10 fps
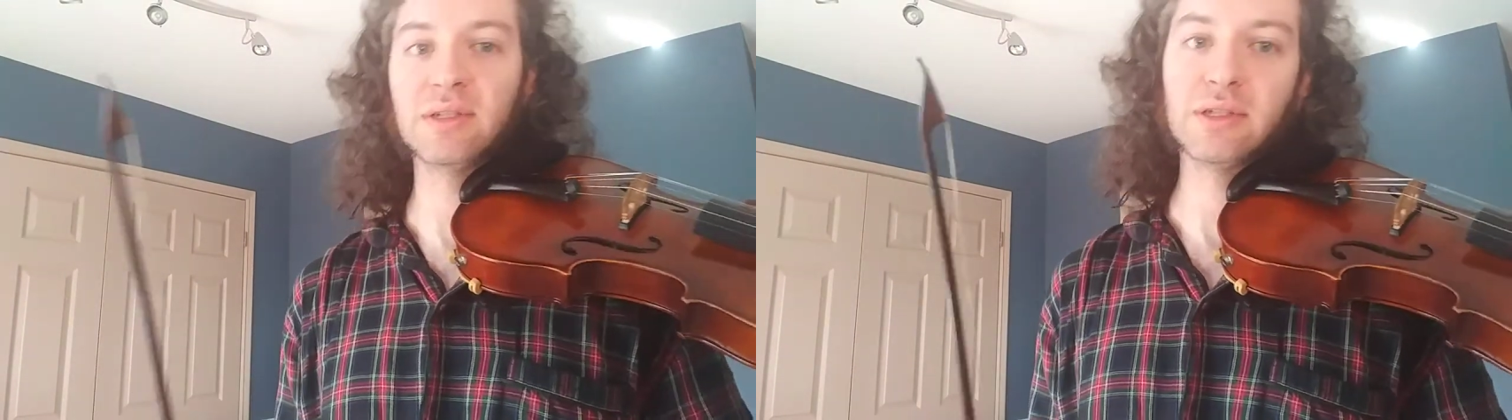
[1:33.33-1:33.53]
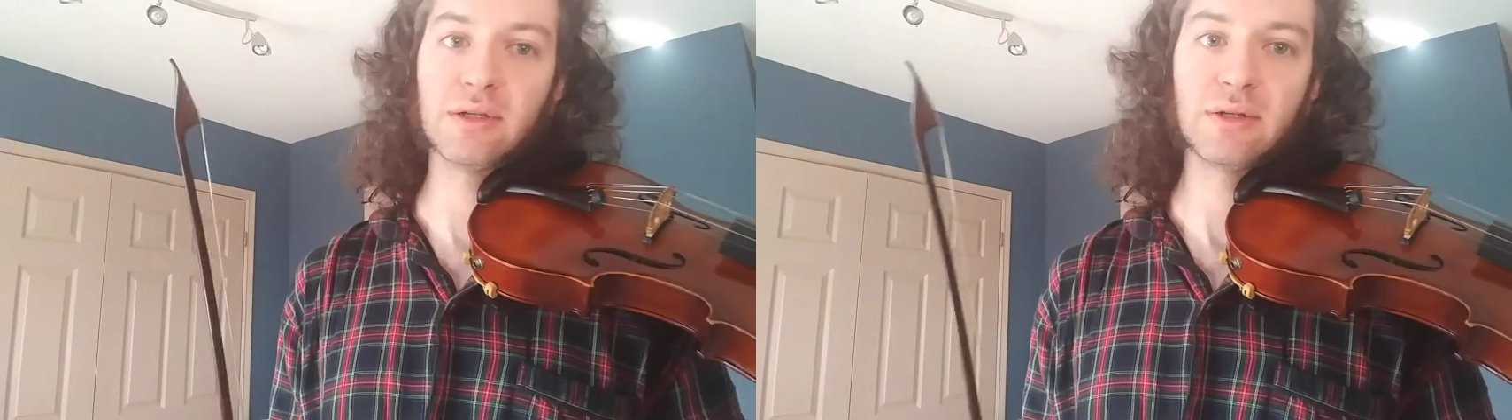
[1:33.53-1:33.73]

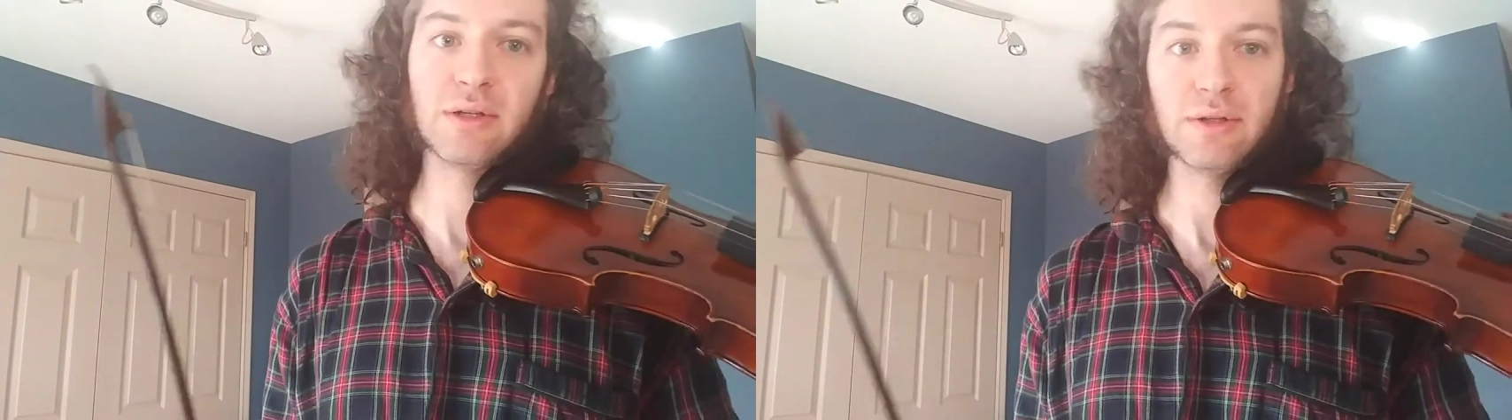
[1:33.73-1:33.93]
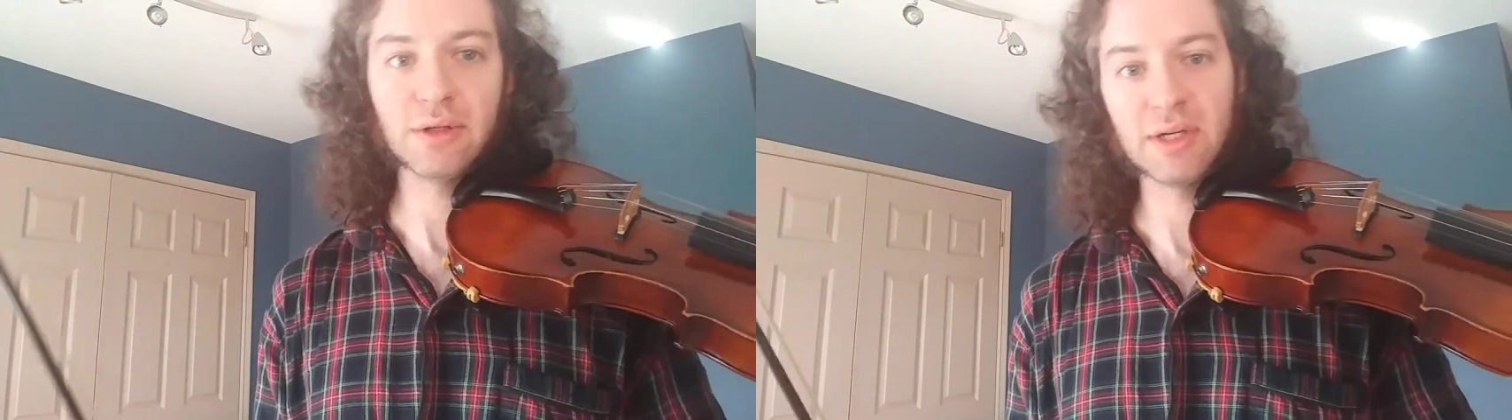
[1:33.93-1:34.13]
and your
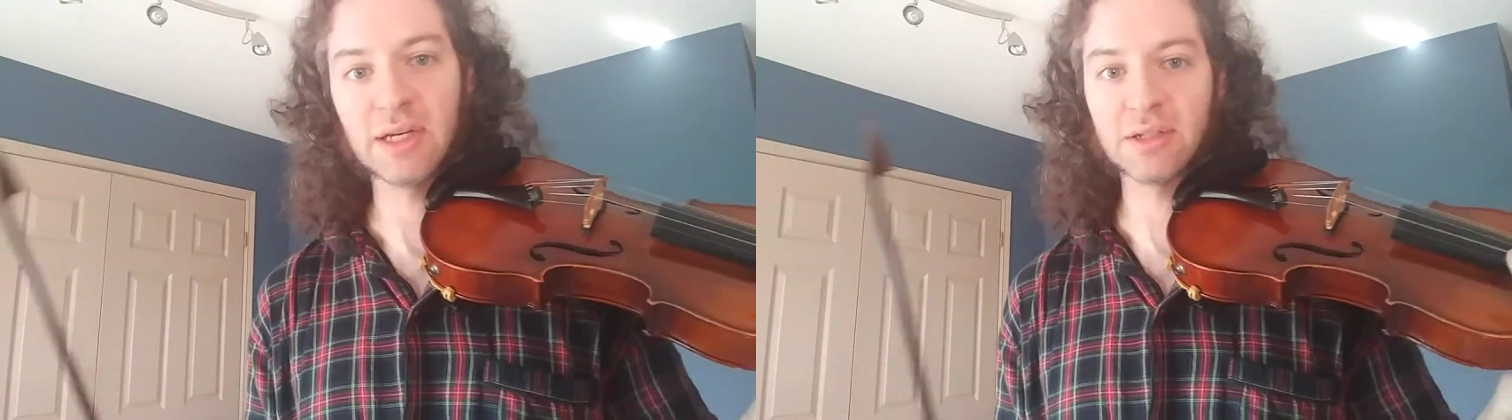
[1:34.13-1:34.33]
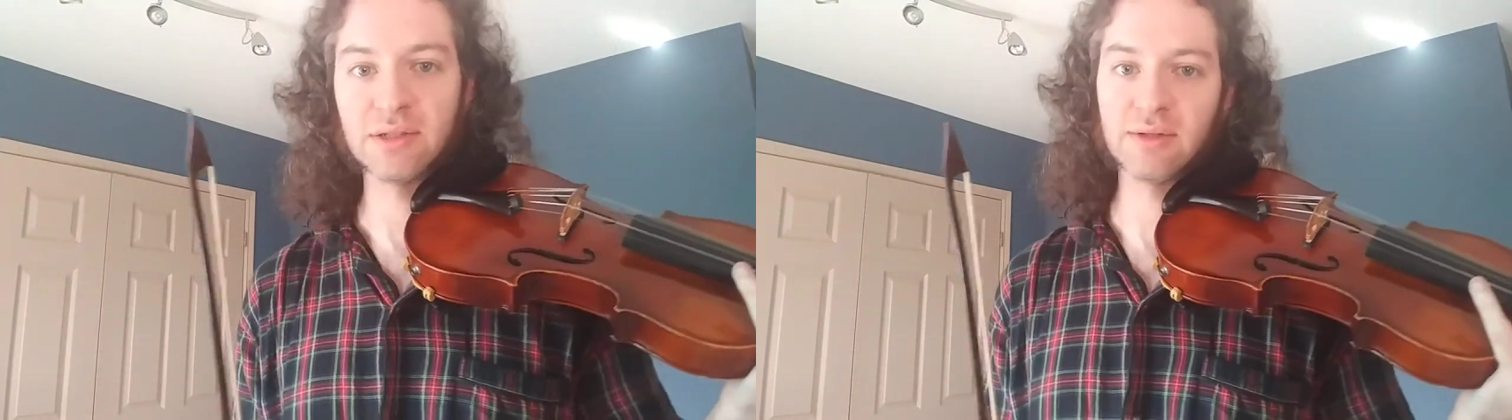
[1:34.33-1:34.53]
the
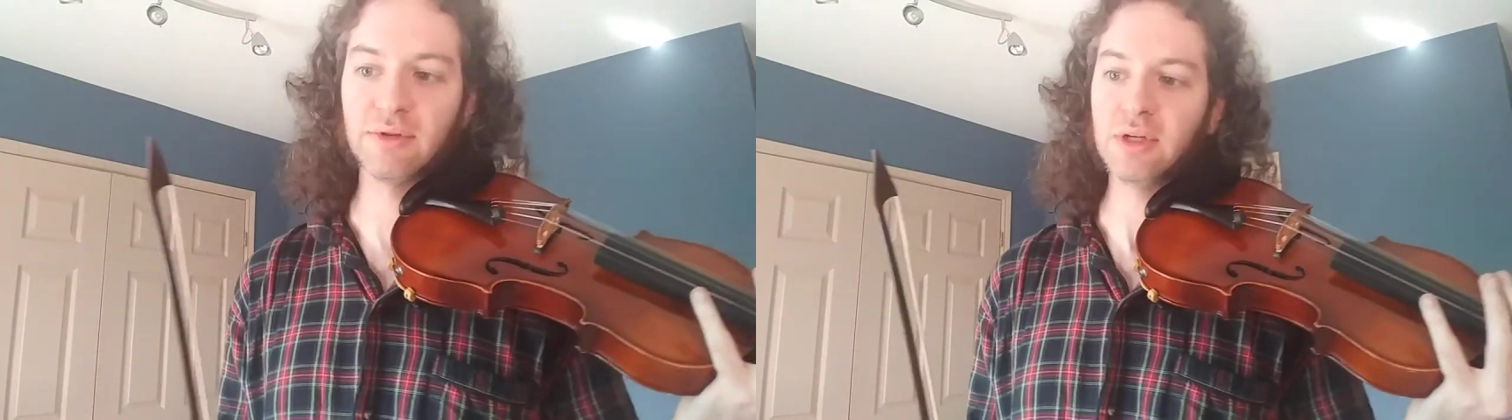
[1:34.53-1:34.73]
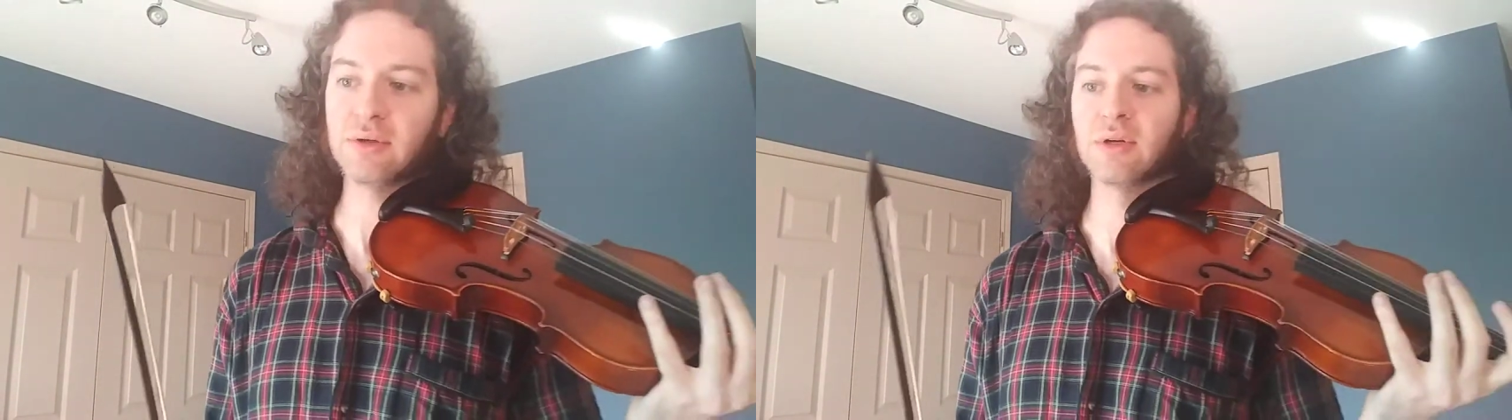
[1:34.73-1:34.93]
connections of
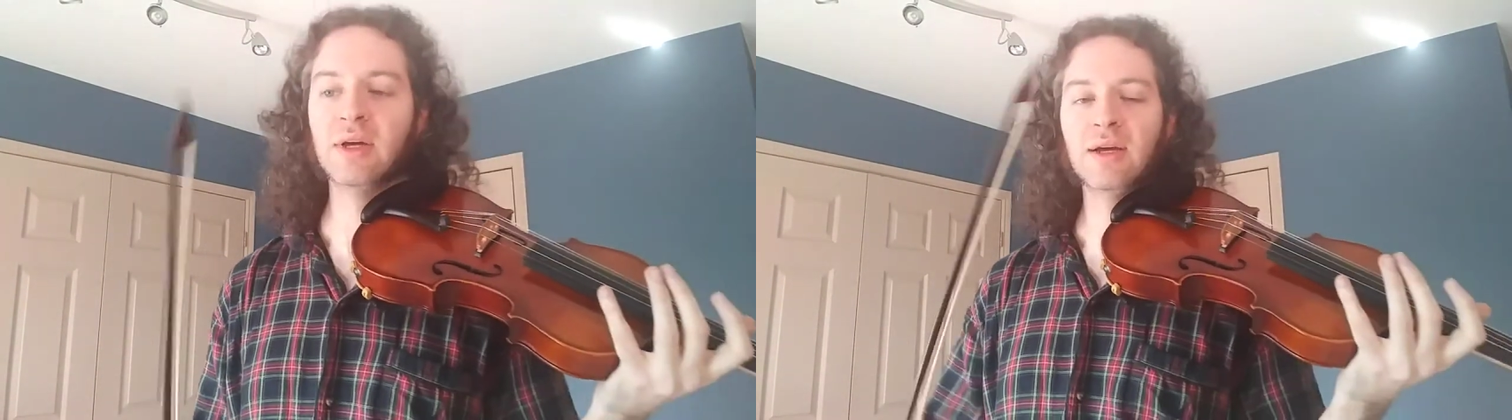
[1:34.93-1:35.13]
your note,